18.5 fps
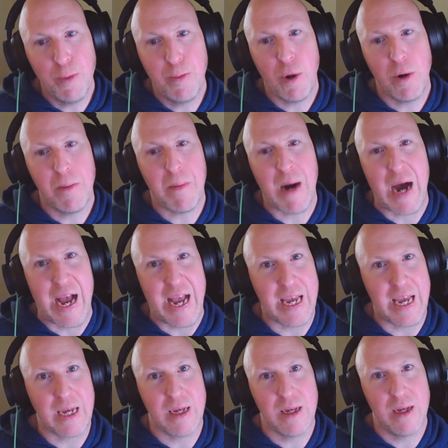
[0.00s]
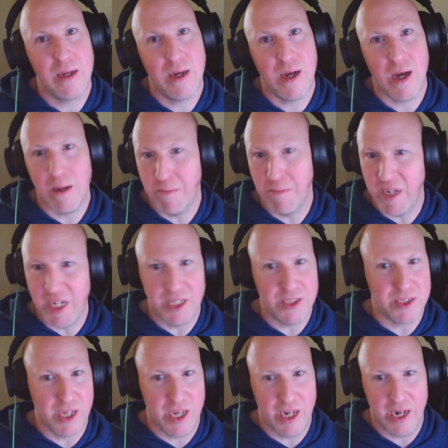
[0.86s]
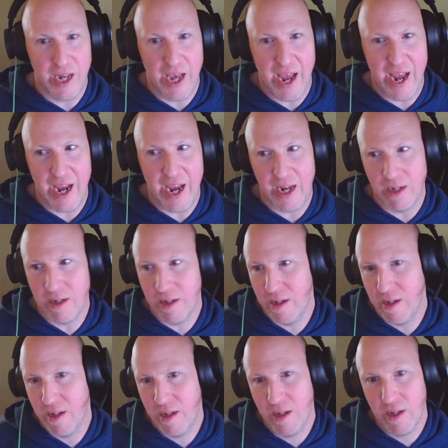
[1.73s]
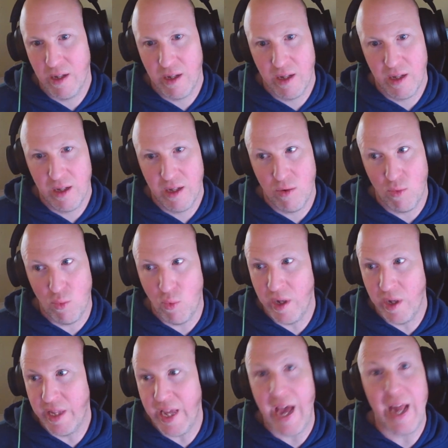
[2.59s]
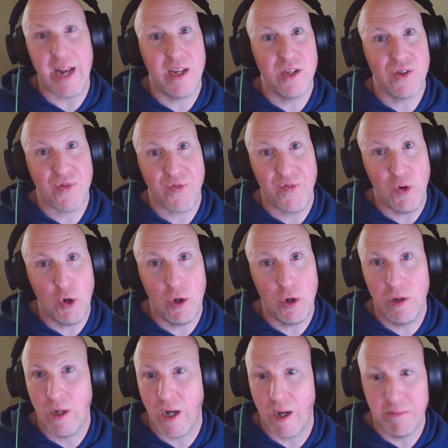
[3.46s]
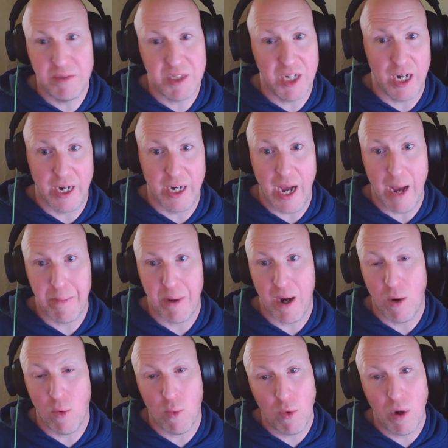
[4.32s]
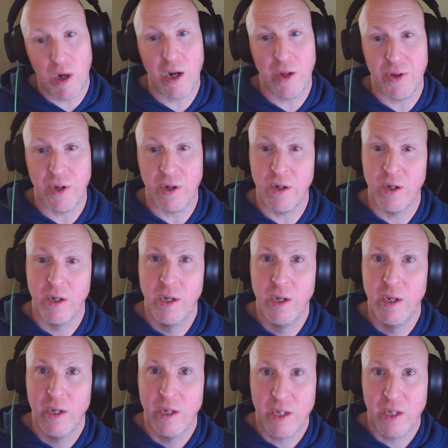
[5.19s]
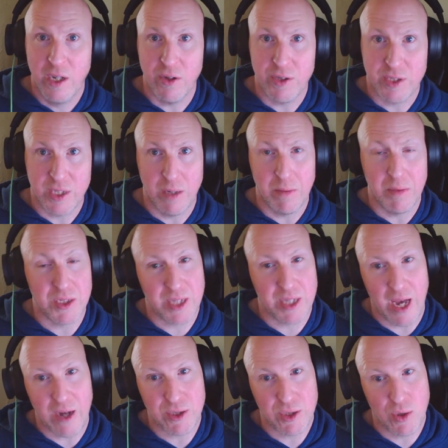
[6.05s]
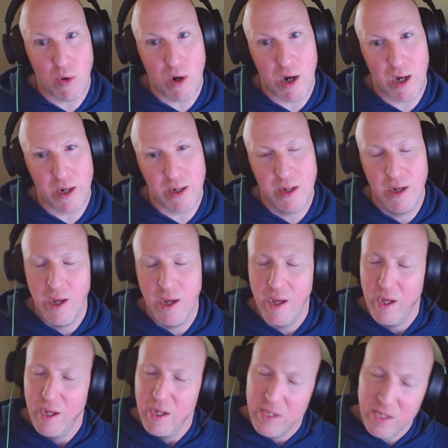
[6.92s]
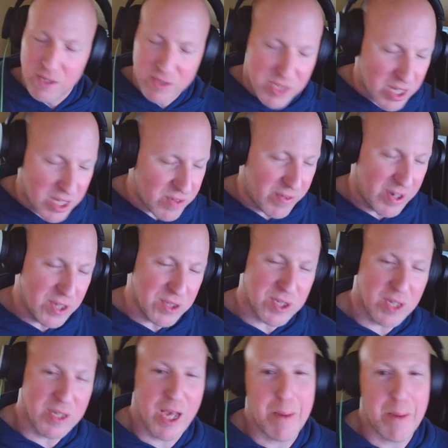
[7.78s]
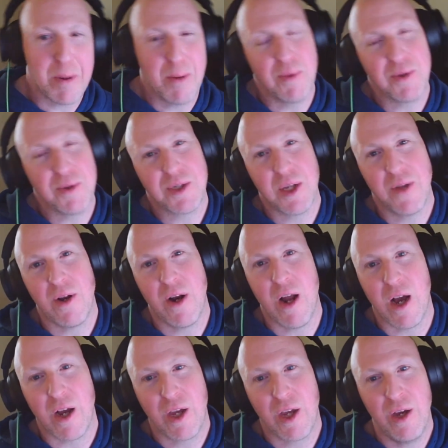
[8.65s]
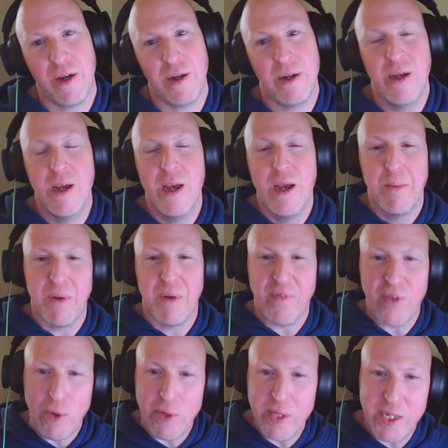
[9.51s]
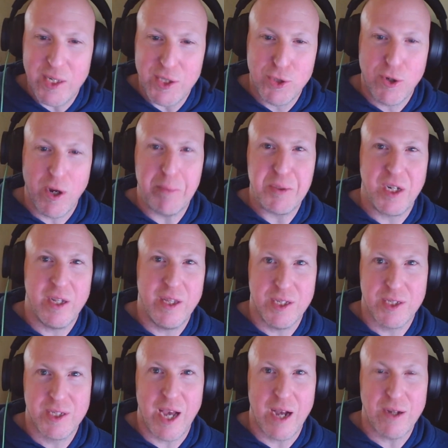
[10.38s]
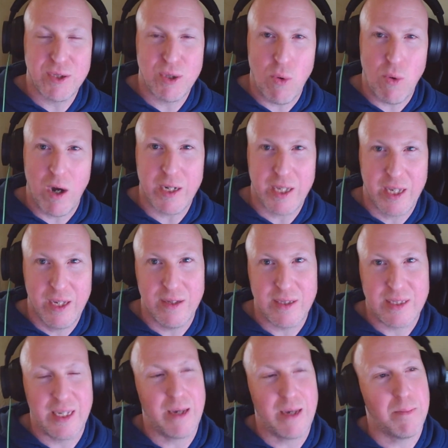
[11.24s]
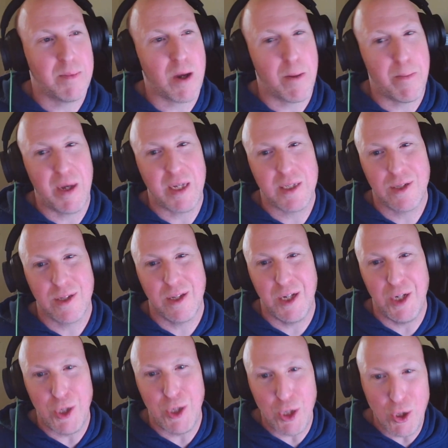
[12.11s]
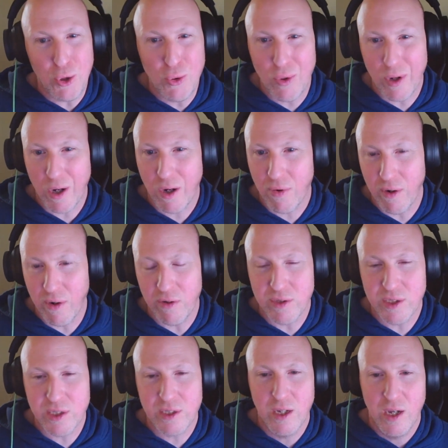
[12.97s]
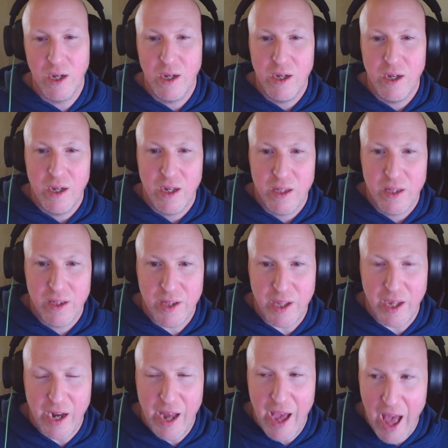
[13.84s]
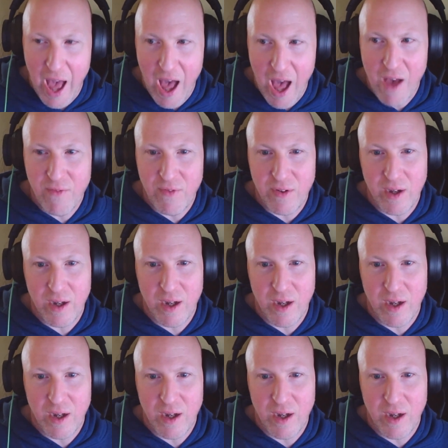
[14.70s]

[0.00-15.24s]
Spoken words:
my minis in, and when that is full, I'm done. I bought one other kill team, the Scout Squad. There's tons of videos online. People say they're not good, but if you read the description of the Scout Squad kill team, they're basically new recruits that have